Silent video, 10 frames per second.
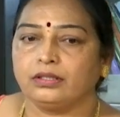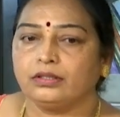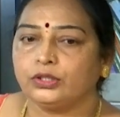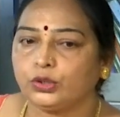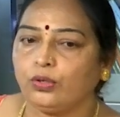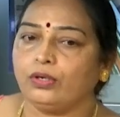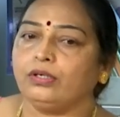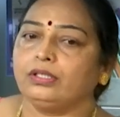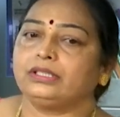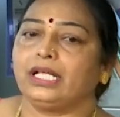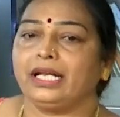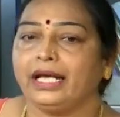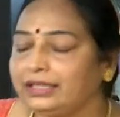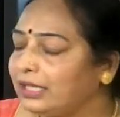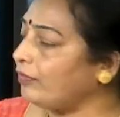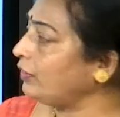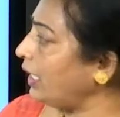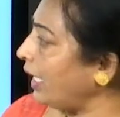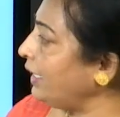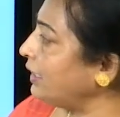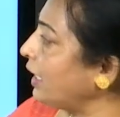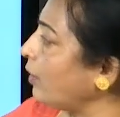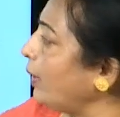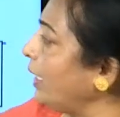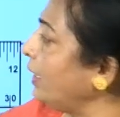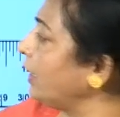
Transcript: So, the length of the line segment